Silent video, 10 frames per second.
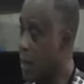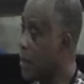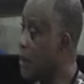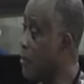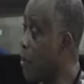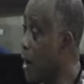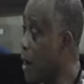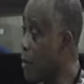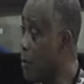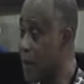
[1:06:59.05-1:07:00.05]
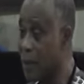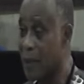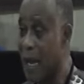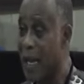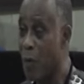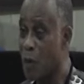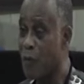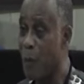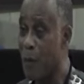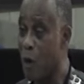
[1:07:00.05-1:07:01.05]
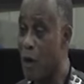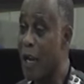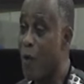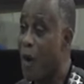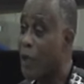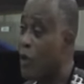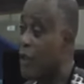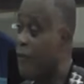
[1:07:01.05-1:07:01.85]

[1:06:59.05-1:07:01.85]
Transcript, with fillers: He said, Brother Reuben, that he was from Ilorin. He went to the